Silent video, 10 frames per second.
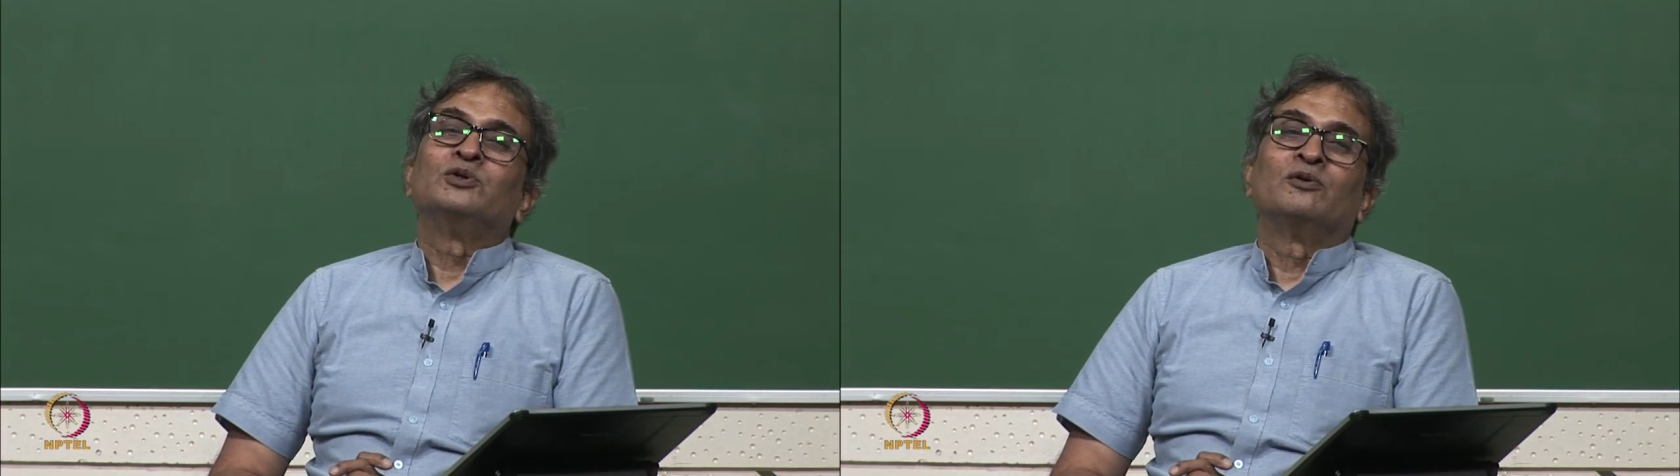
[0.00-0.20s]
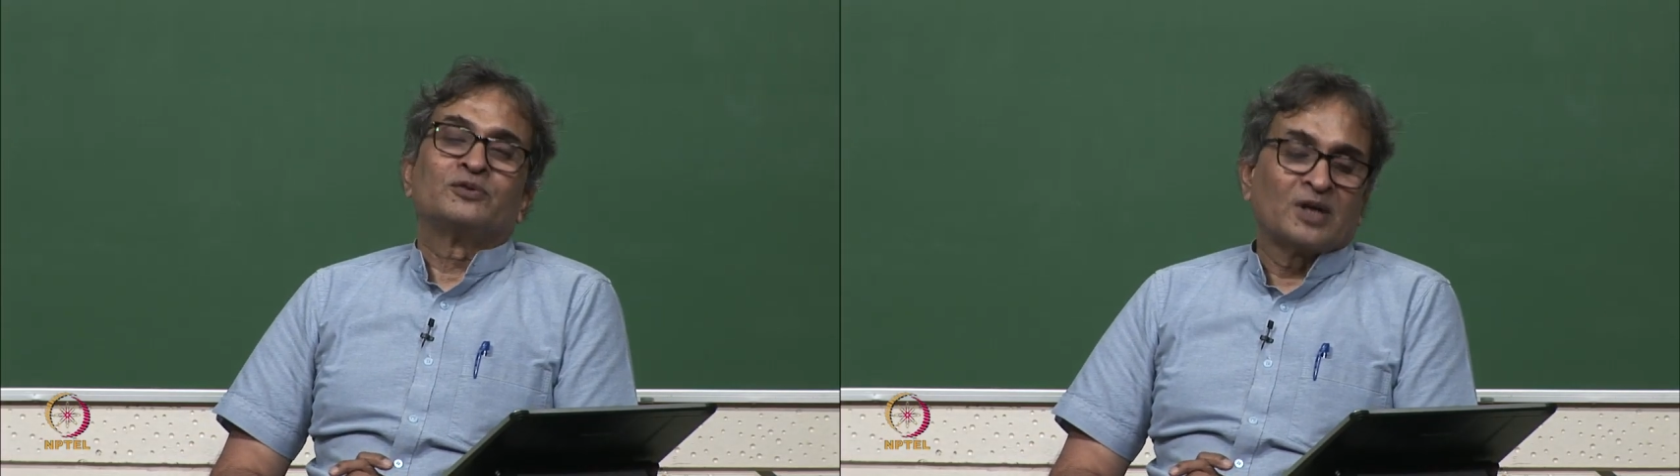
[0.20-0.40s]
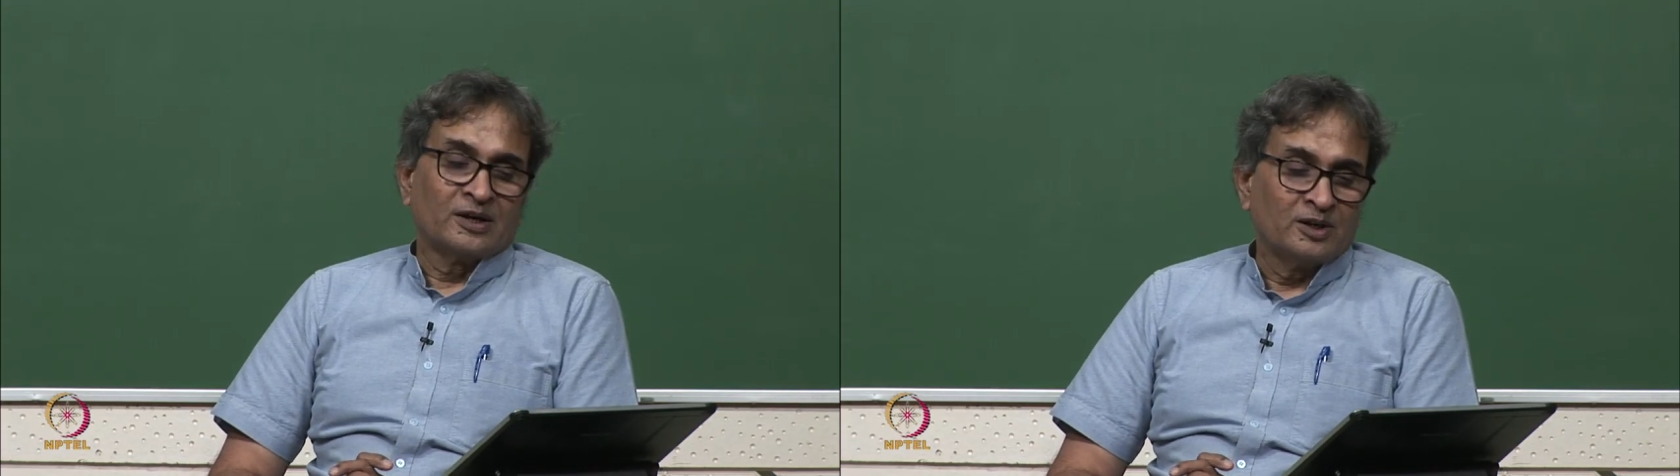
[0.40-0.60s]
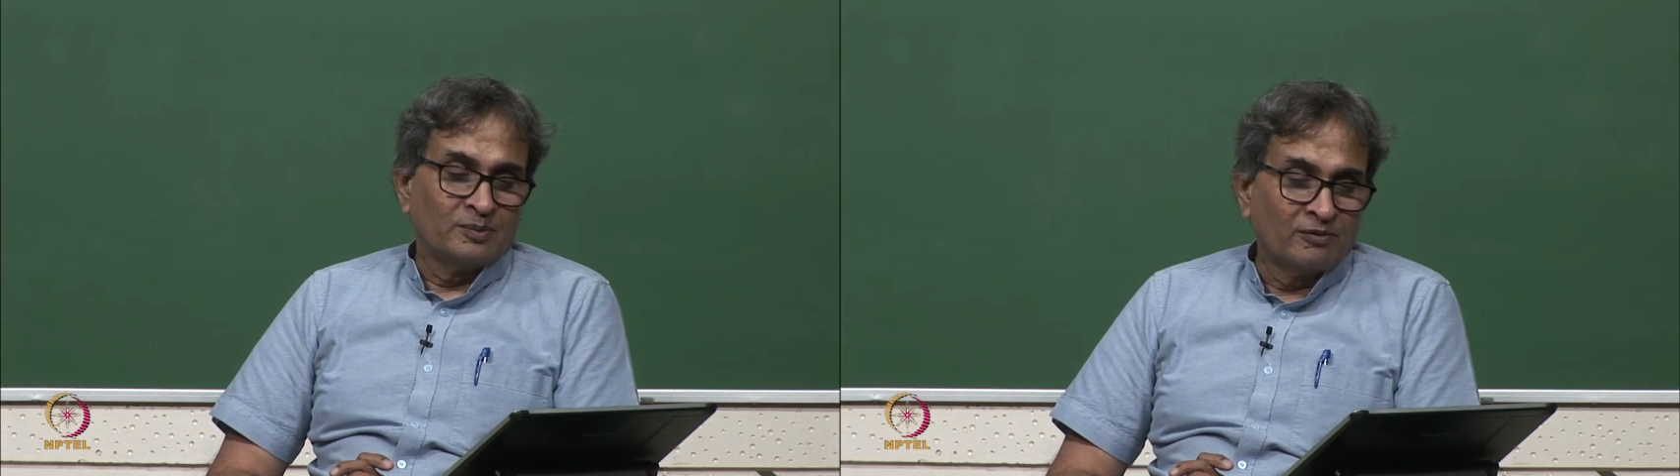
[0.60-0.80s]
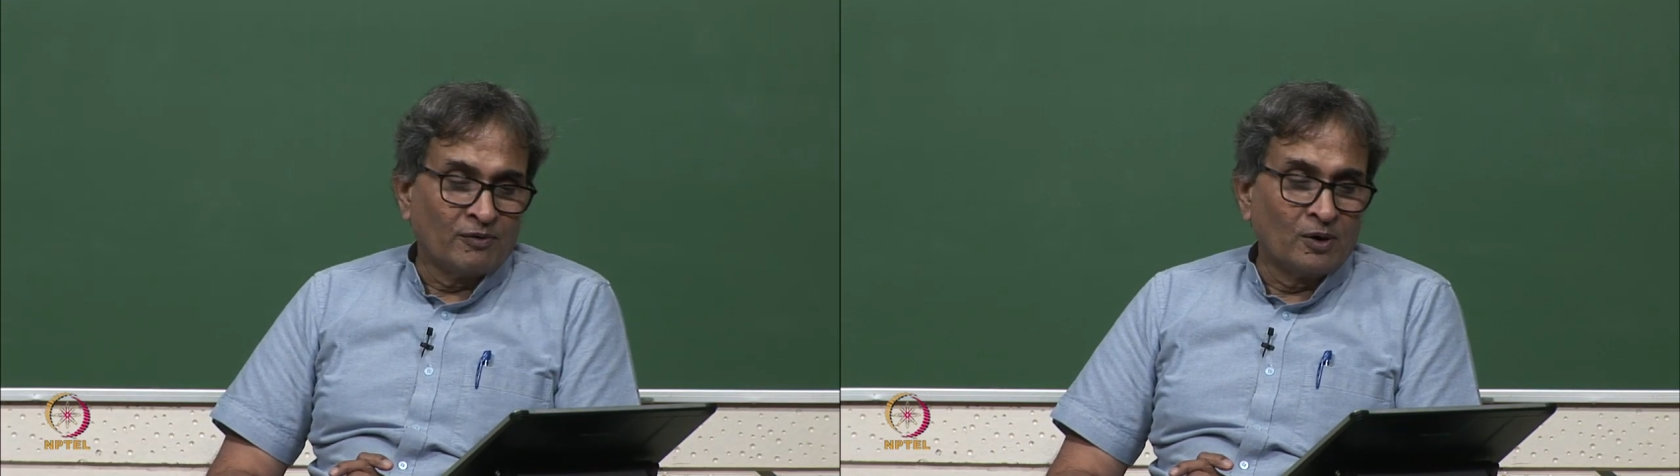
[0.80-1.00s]
you have studied
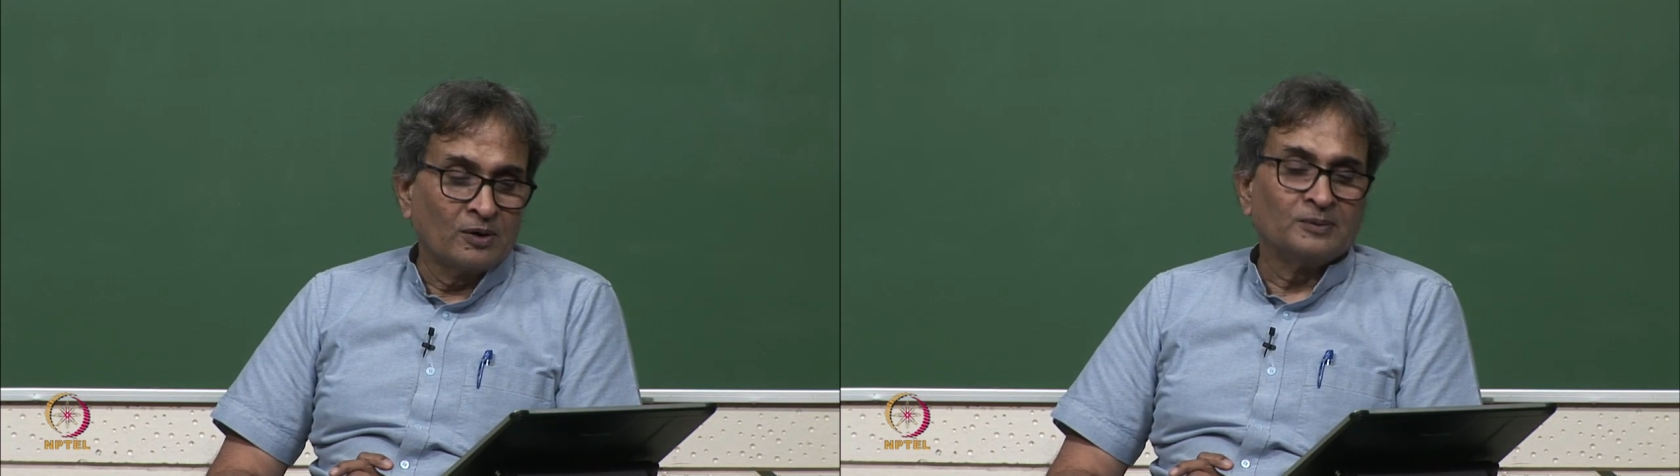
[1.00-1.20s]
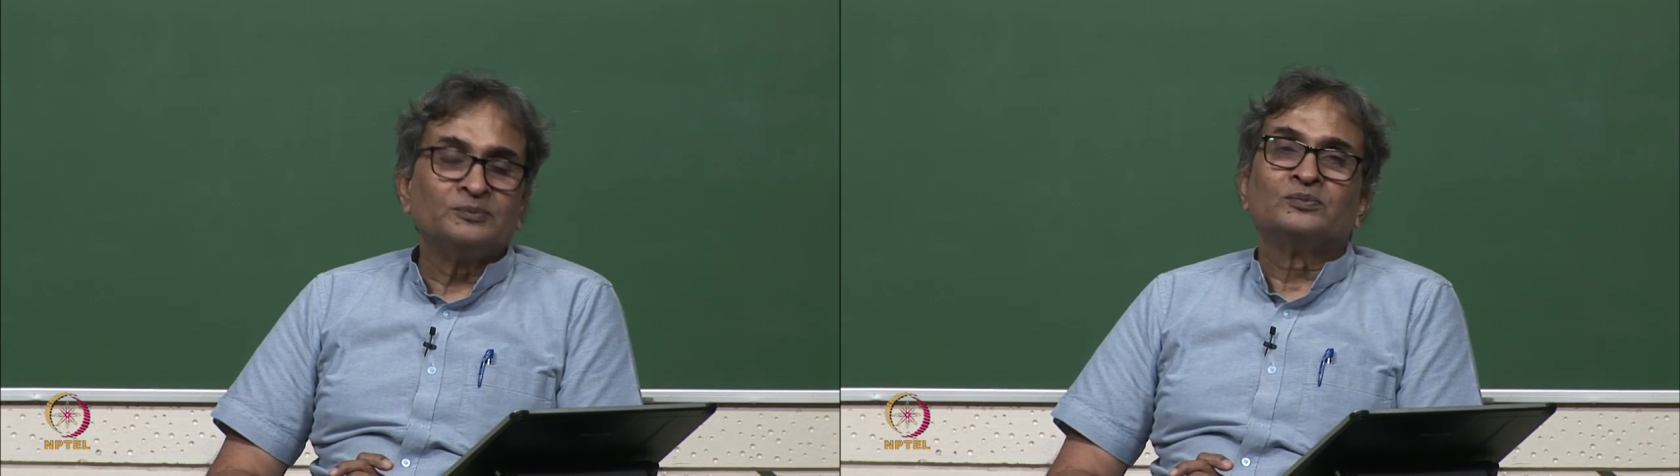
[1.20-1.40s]
before,